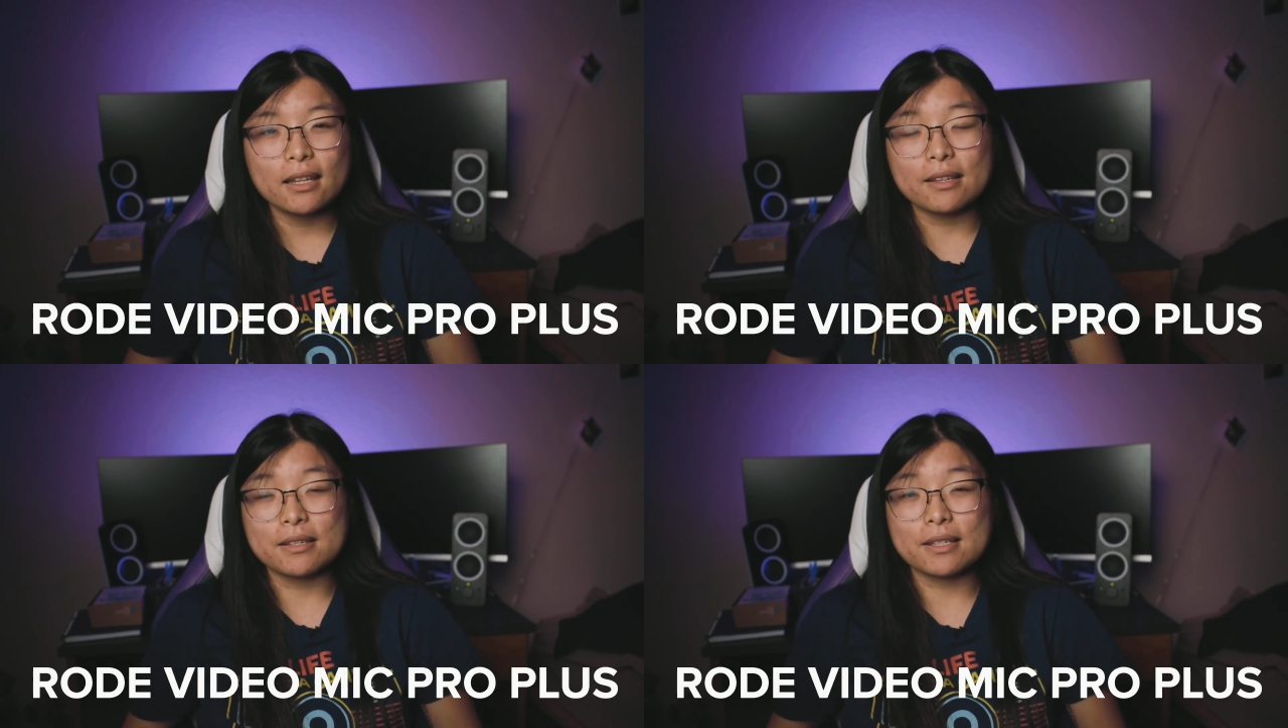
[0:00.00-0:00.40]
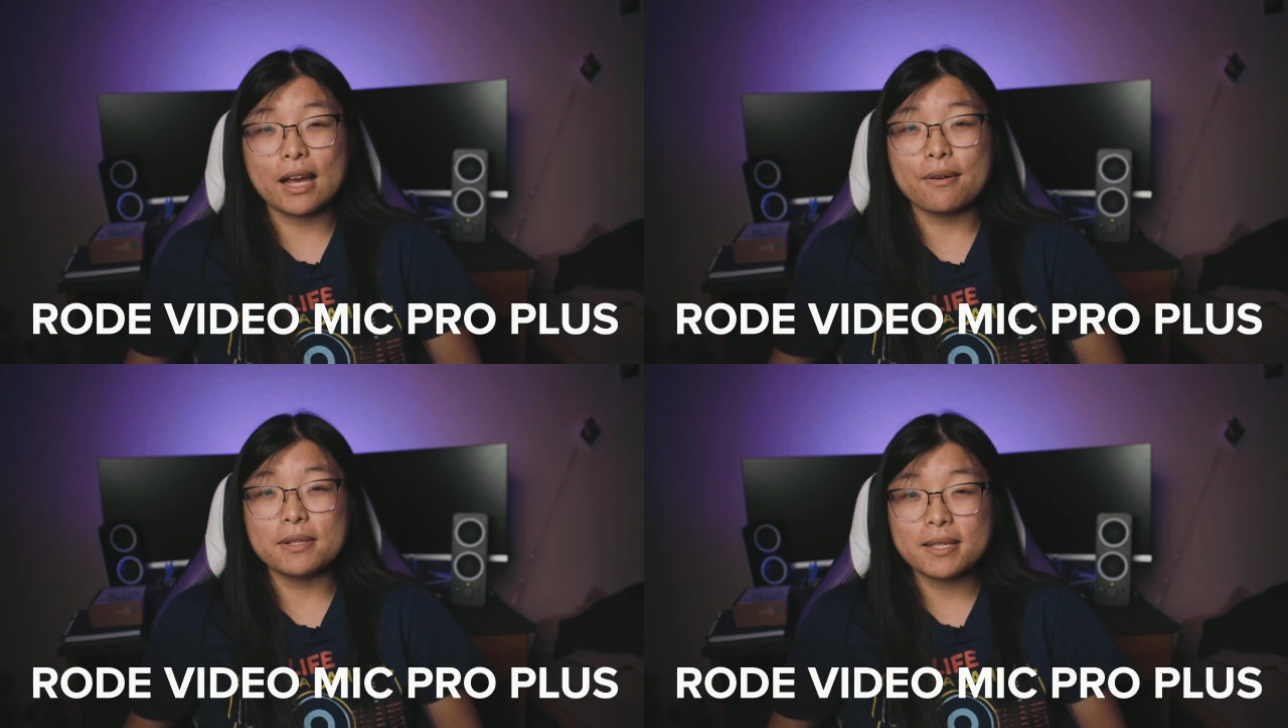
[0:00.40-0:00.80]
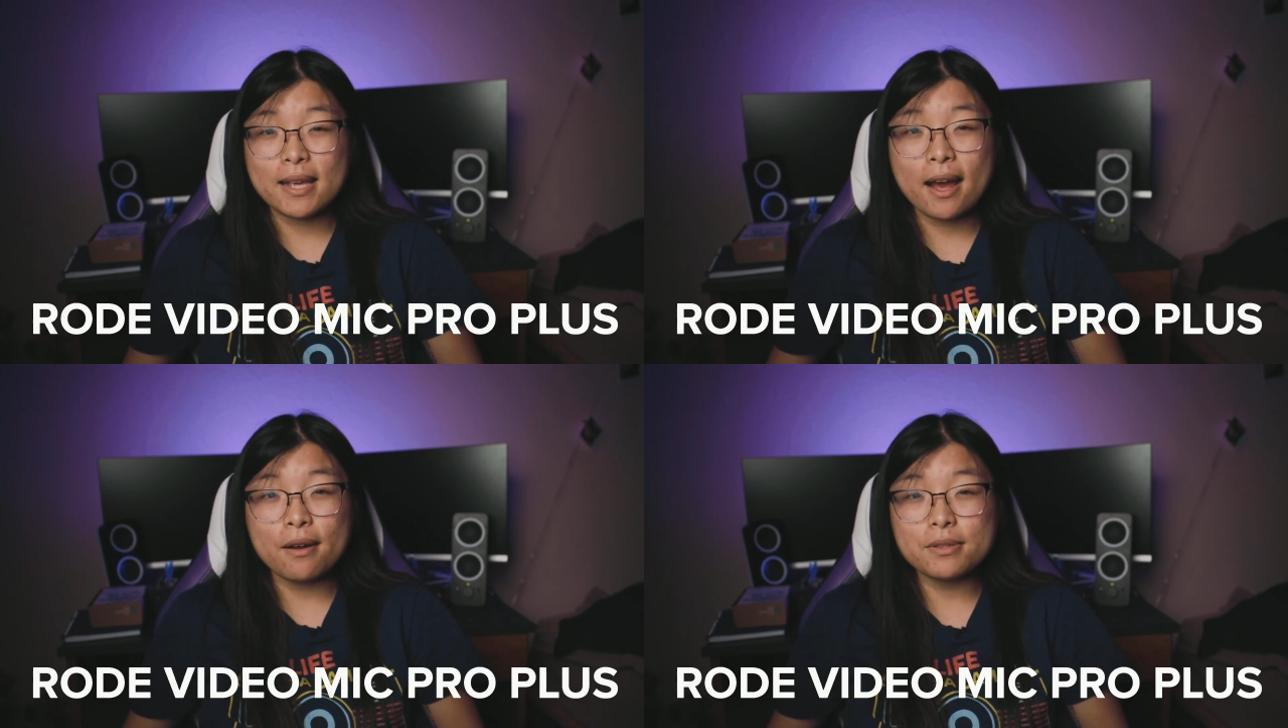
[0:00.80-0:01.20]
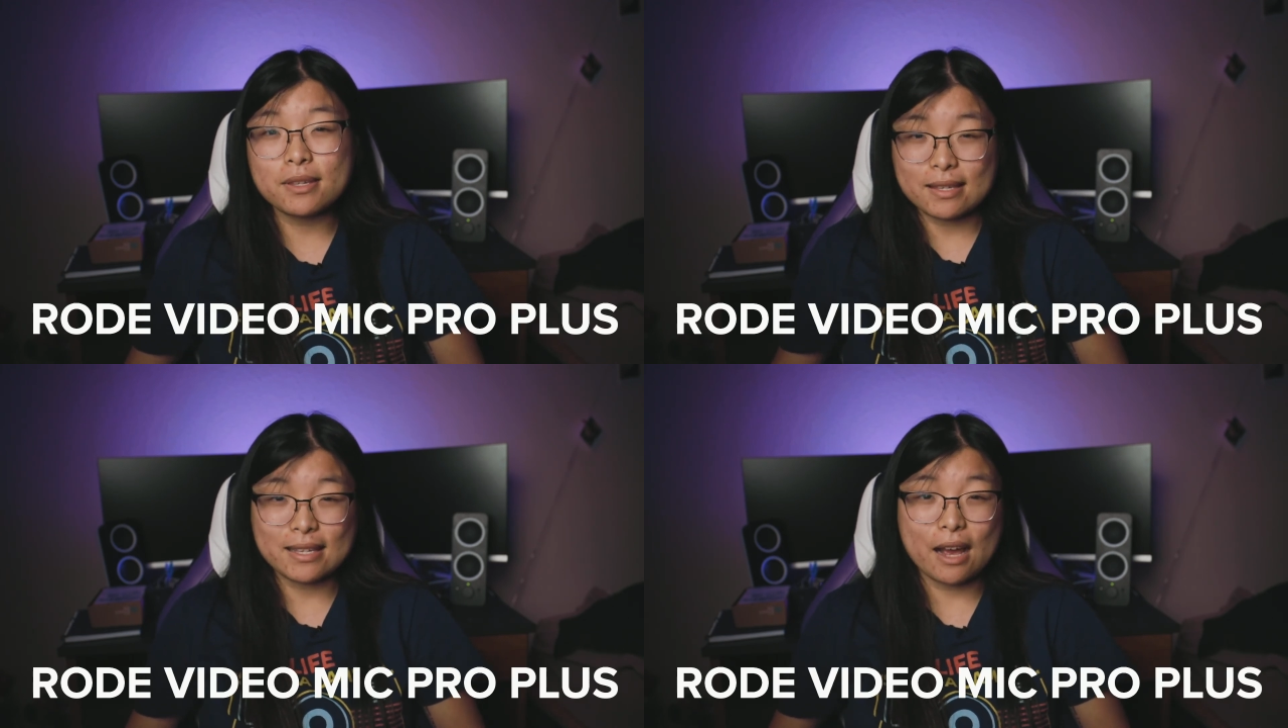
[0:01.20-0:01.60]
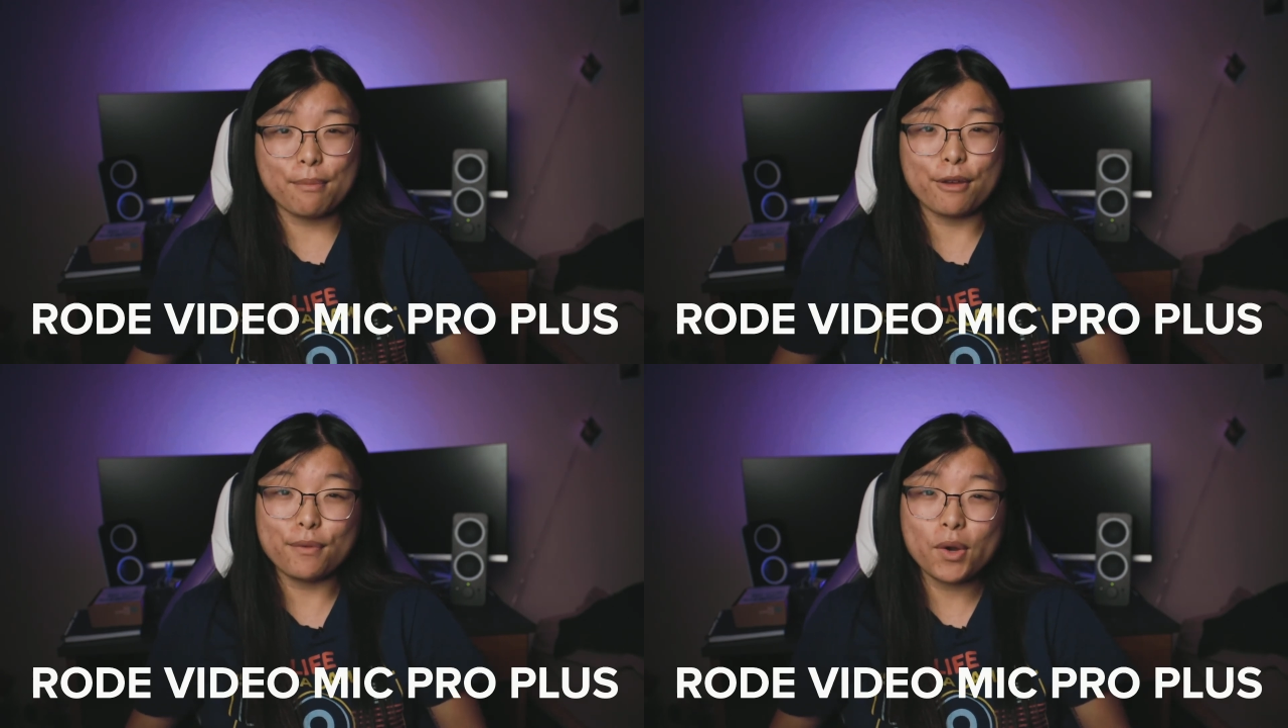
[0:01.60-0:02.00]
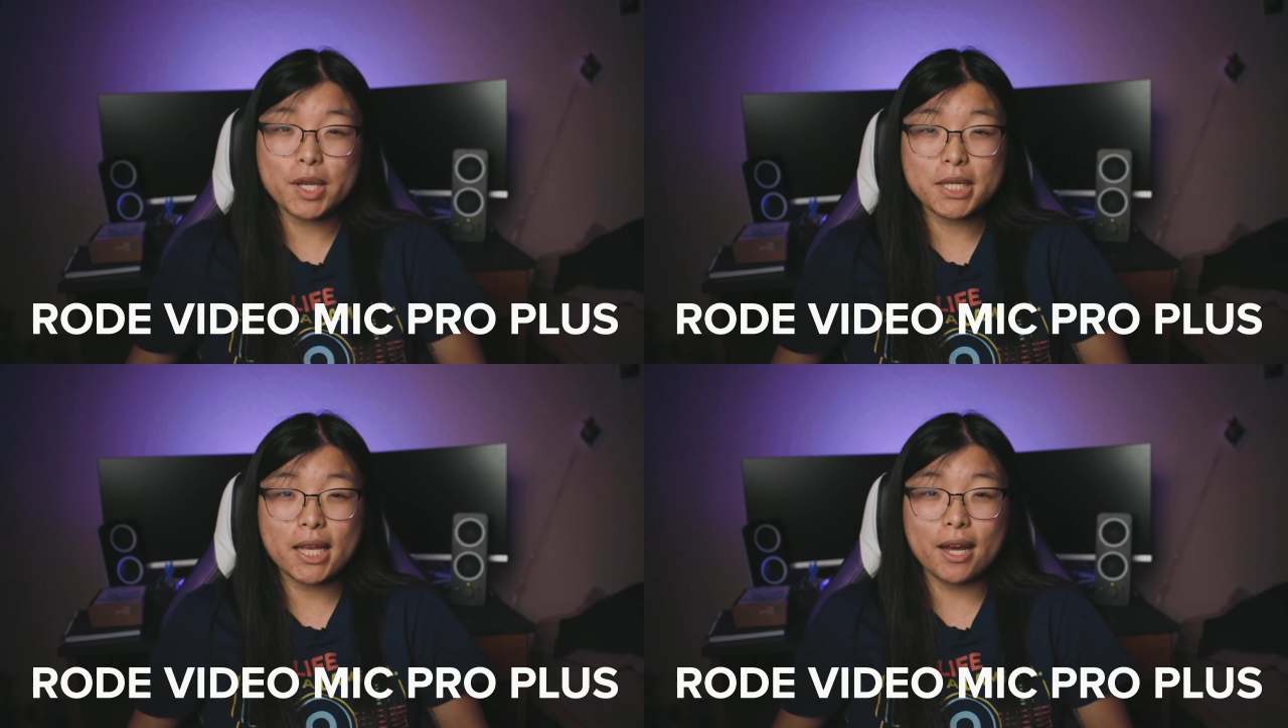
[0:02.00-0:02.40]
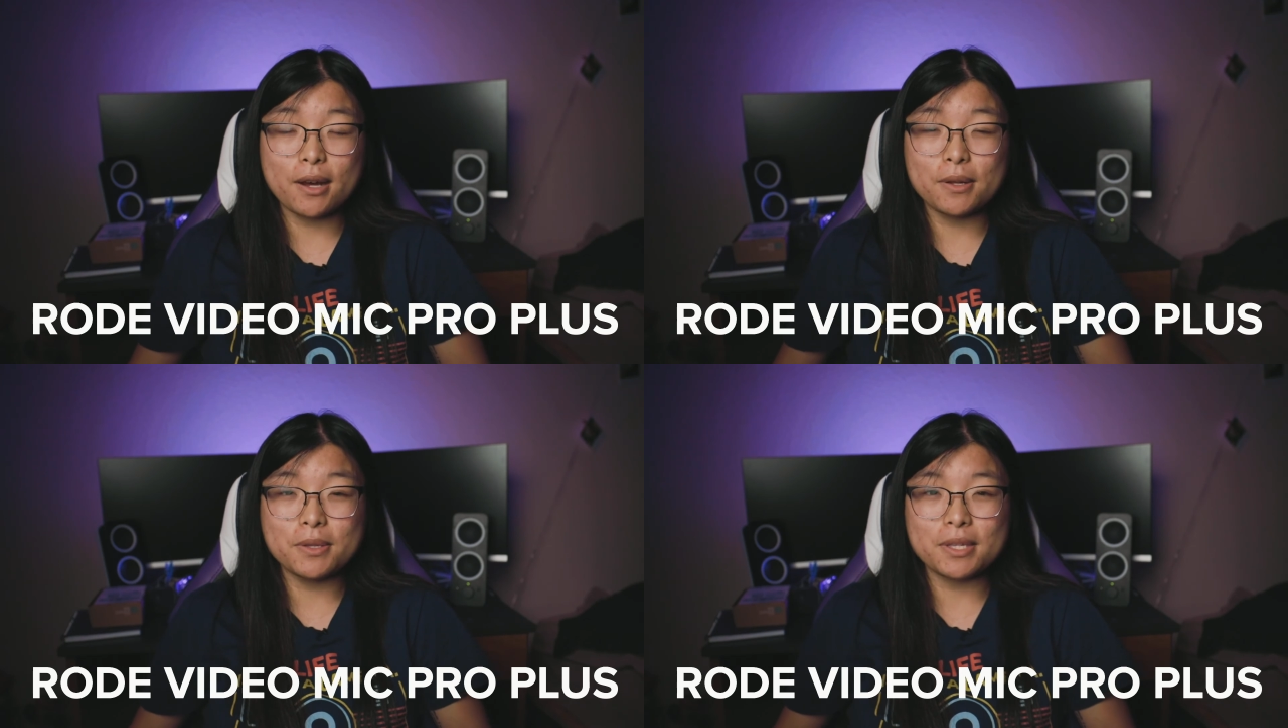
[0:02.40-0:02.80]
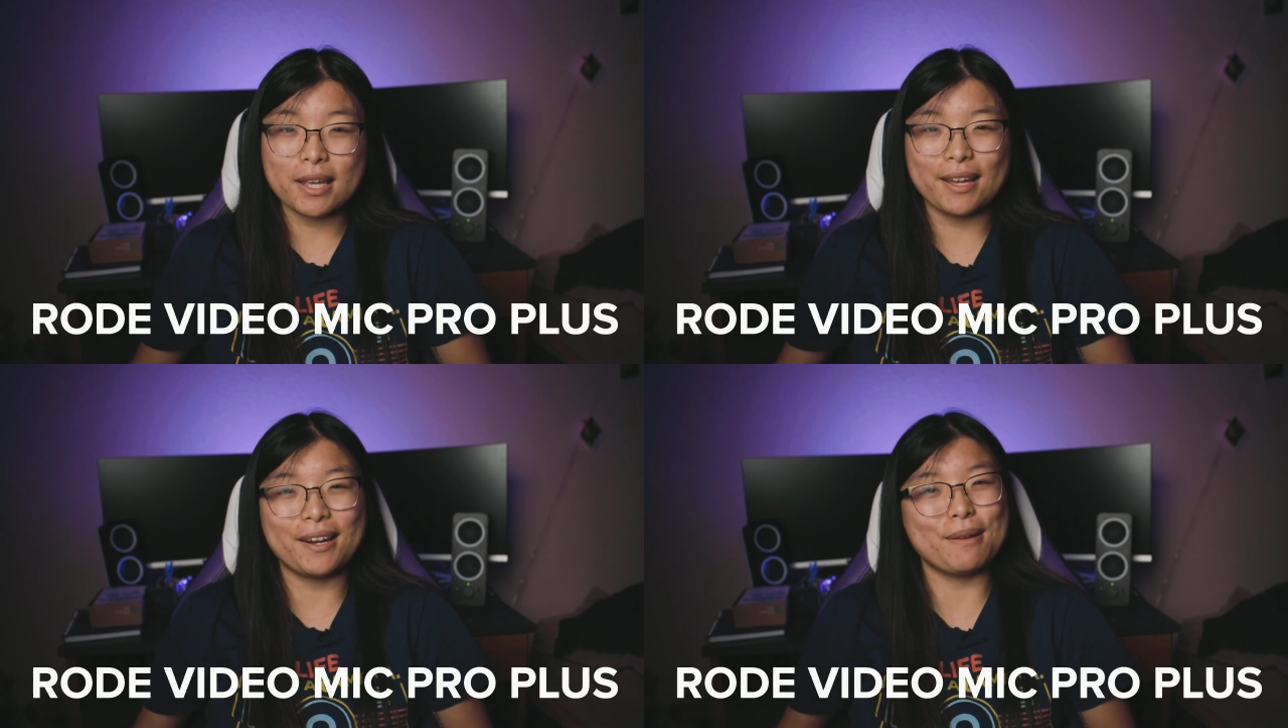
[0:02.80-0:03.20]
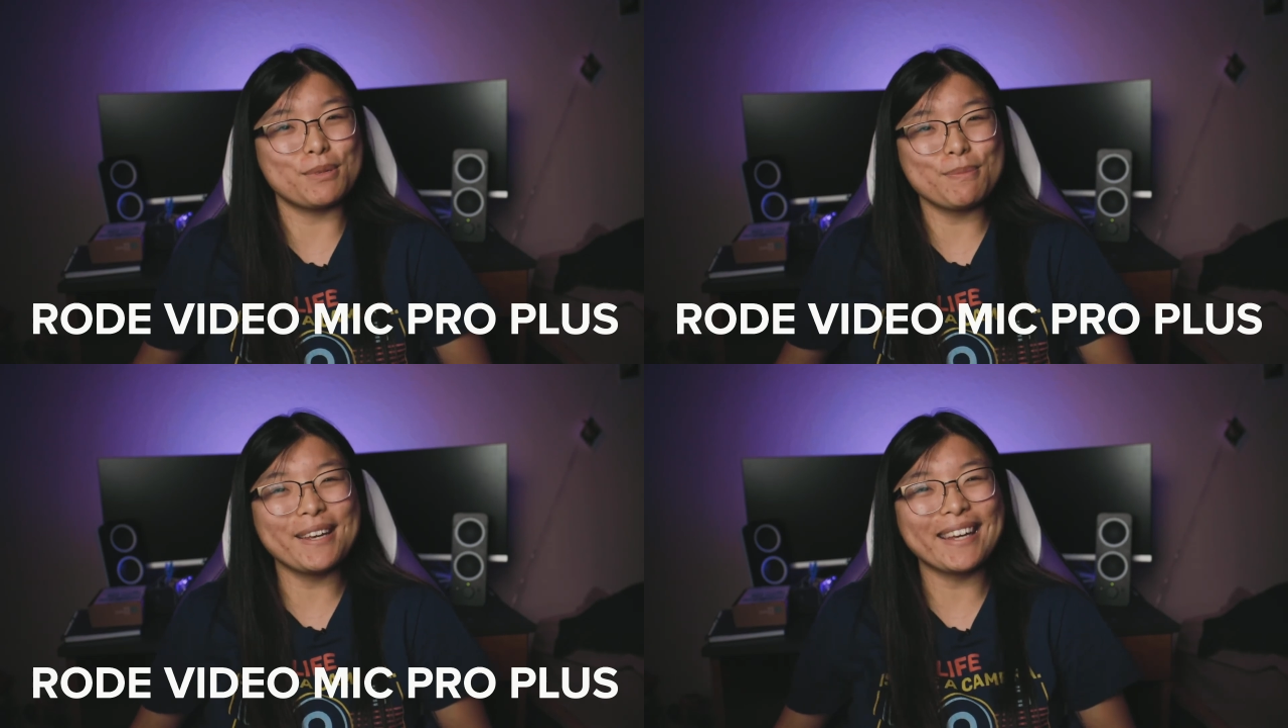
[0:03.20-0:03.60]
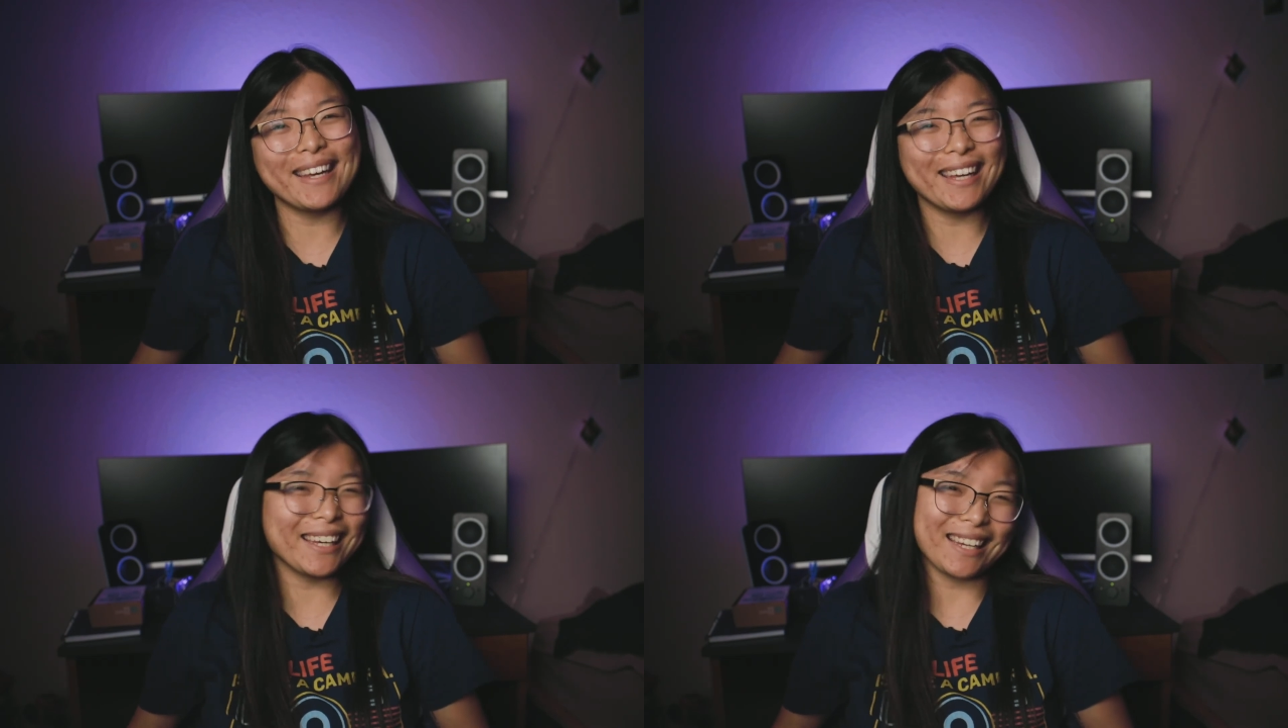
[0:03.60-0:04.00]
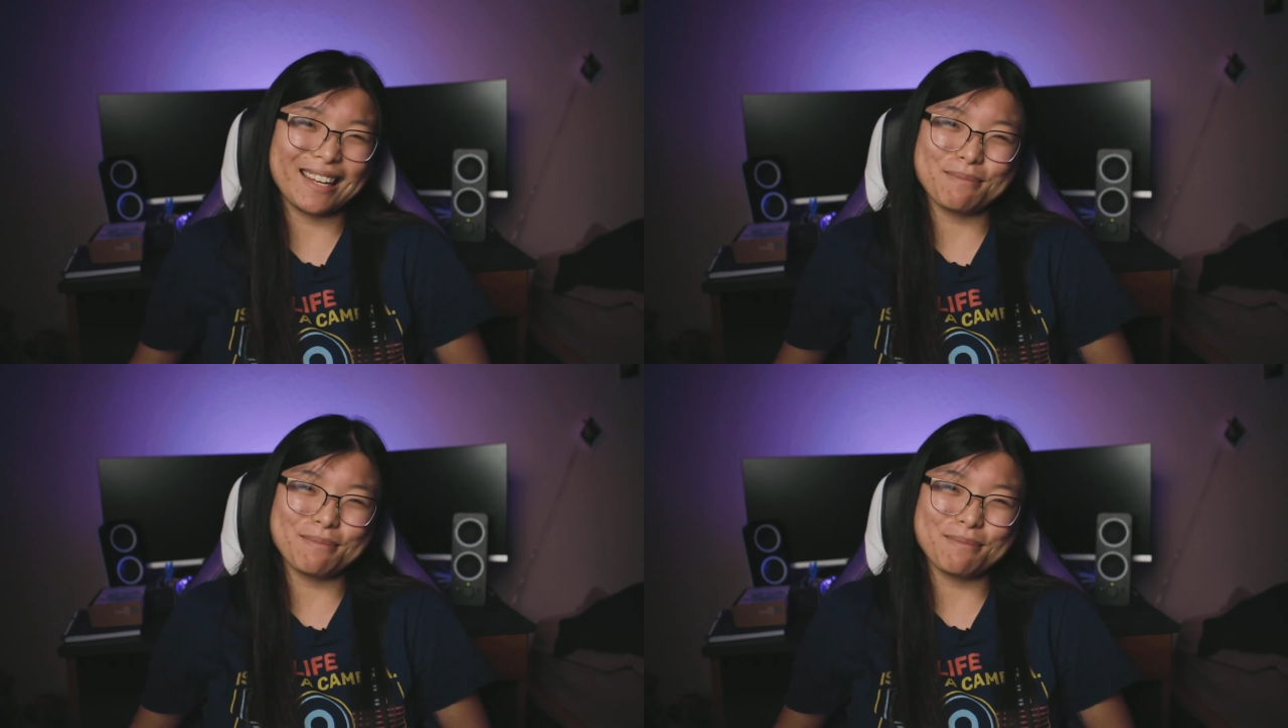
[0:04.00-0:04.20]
This is how it sounds, this is how my voice sounds, and I'm speaking.